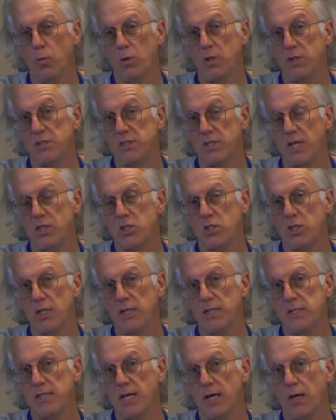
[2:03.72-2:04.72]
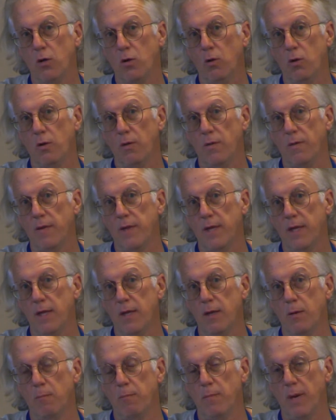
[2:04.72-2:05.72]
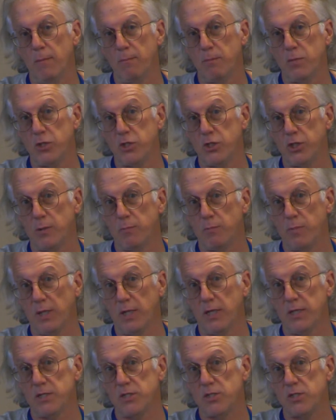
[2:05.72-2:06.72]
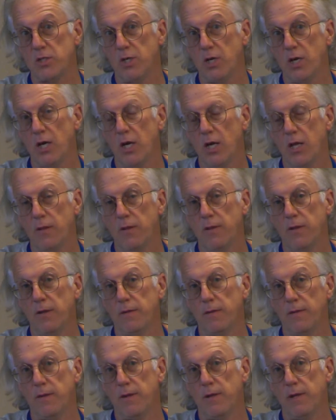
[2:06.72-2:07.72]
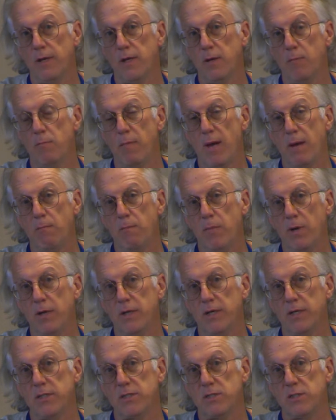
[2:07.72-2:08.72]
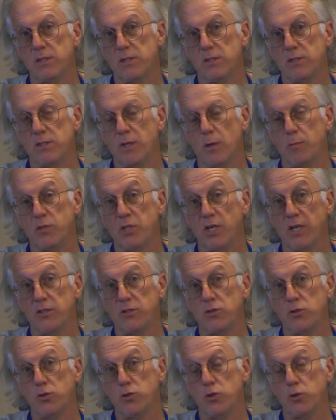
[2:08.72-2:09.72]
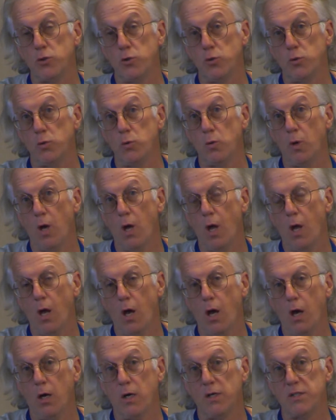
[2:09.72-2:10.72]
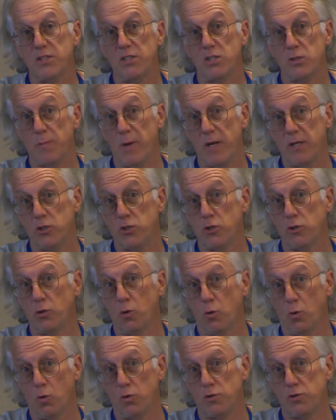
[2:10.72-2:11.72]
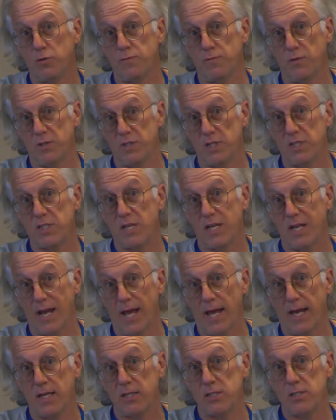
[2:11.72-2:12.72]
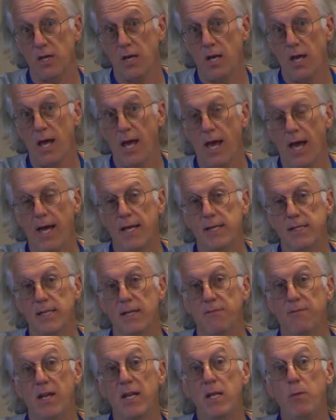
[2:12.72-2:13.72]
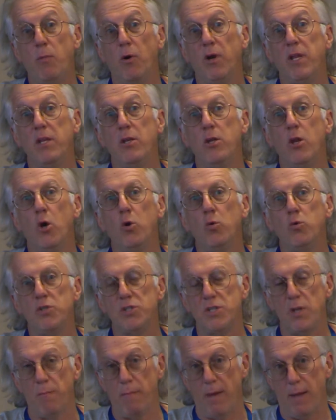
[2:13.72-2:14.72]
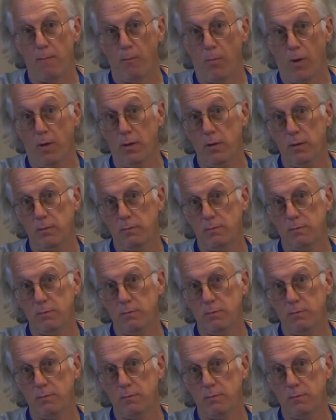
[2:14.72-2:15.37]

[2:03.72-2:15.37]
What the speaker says: will essentially tell the membership list that the member is subject to suspension or for disconnect. And if anybody knows the member